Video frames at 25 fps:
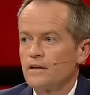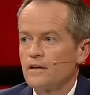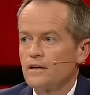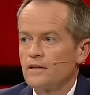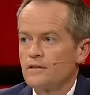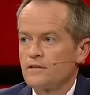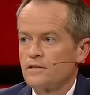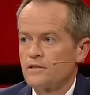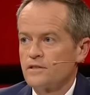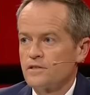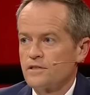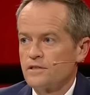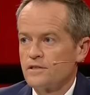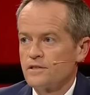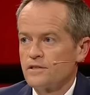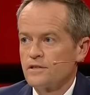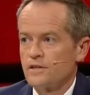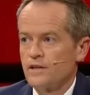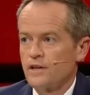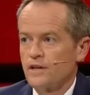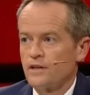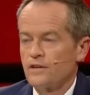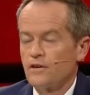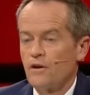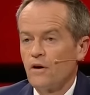just
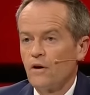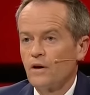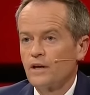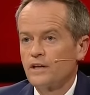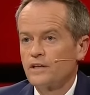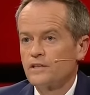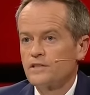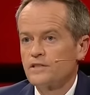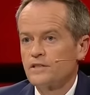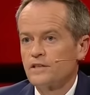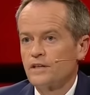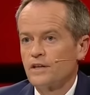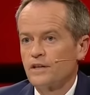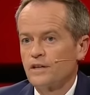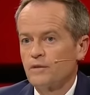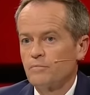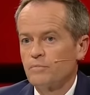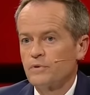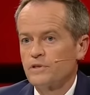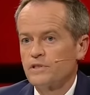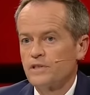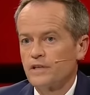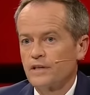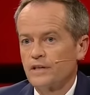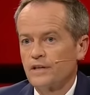acknowledge that the
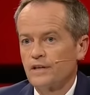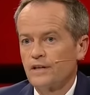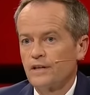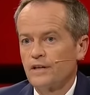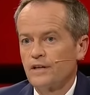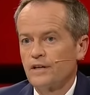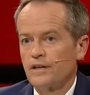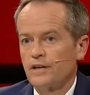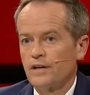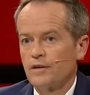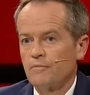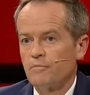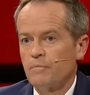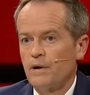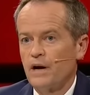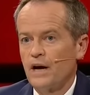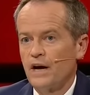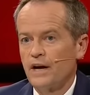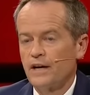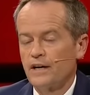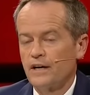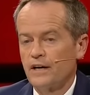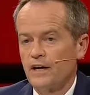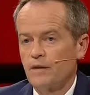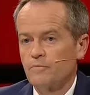particular and
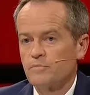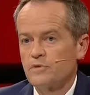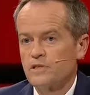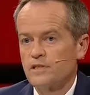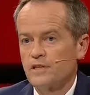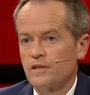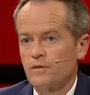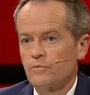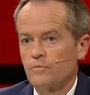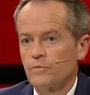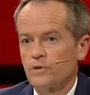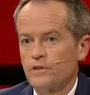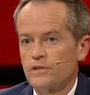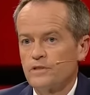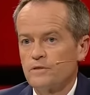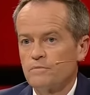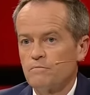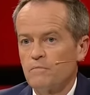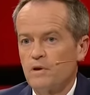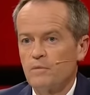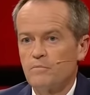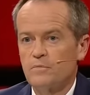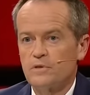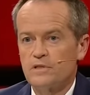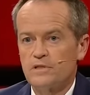pain and upset which
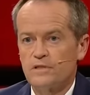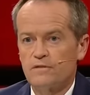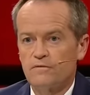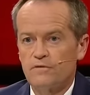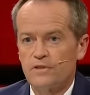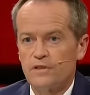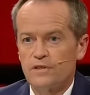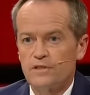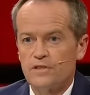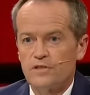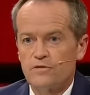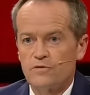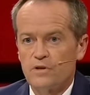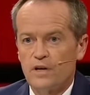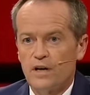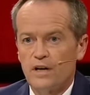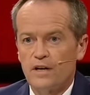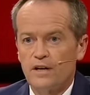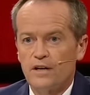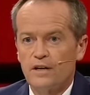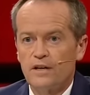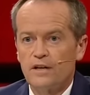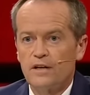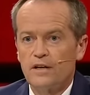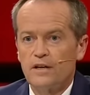members of the
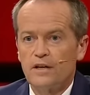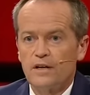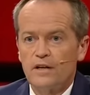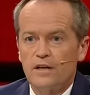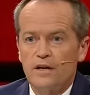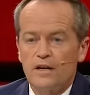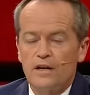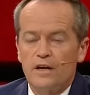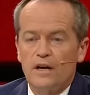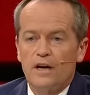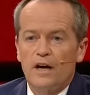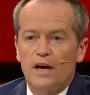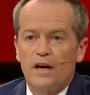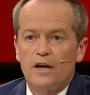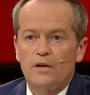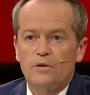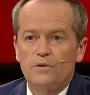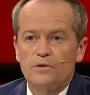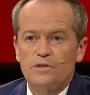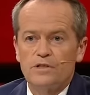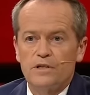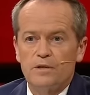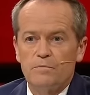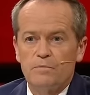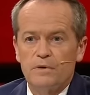Australian
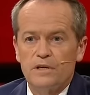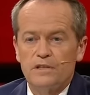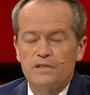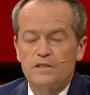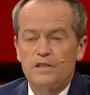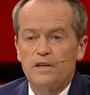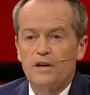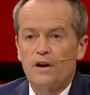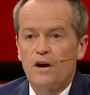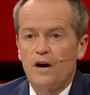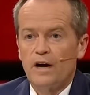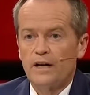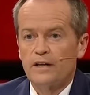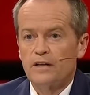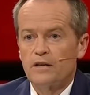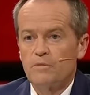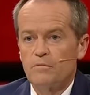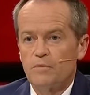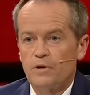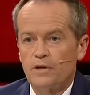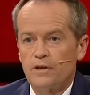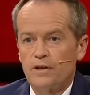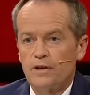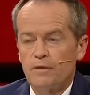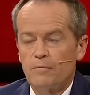LGBTI
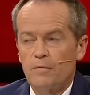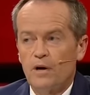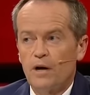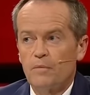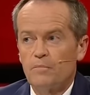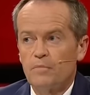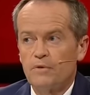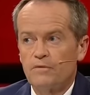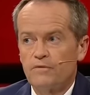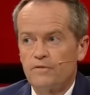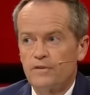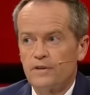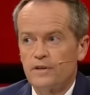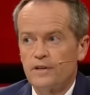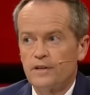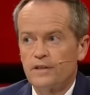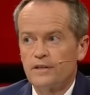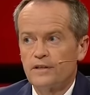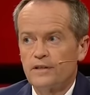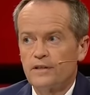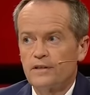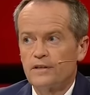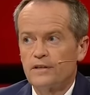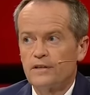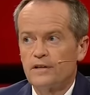community might be feeling,
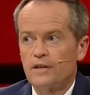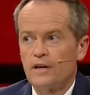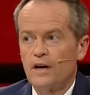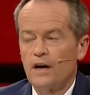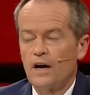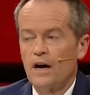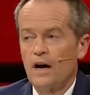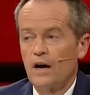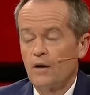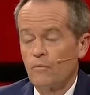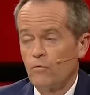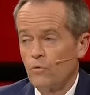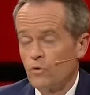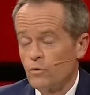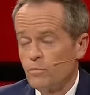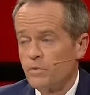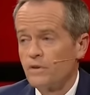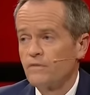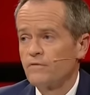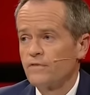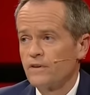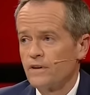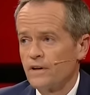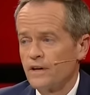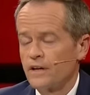uh, will be
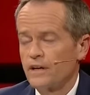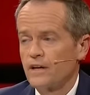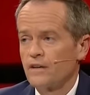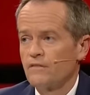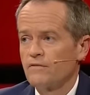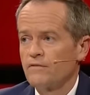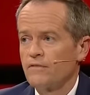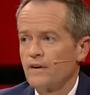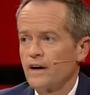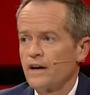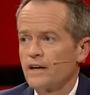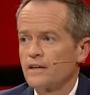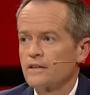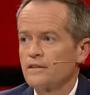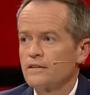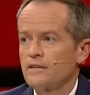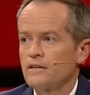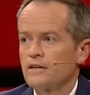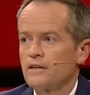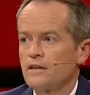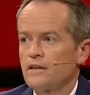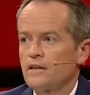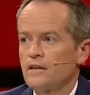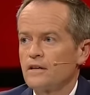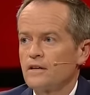feeling, in fact.
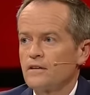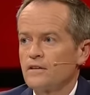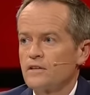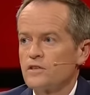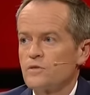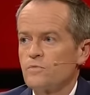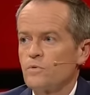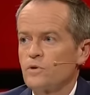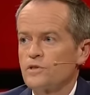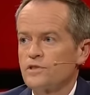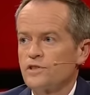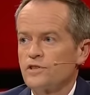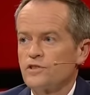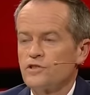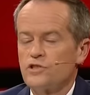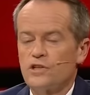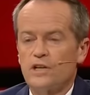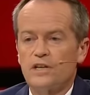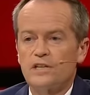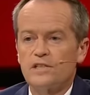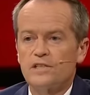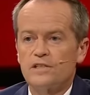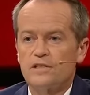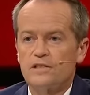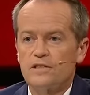This wasn't
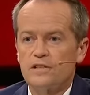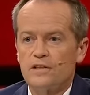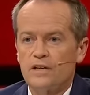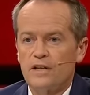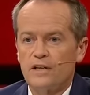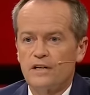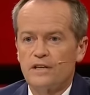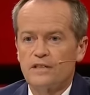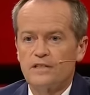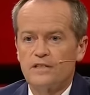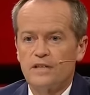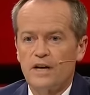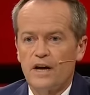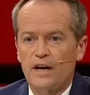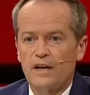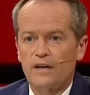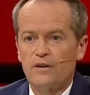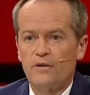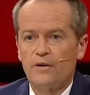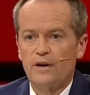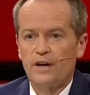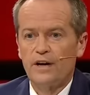just an attack on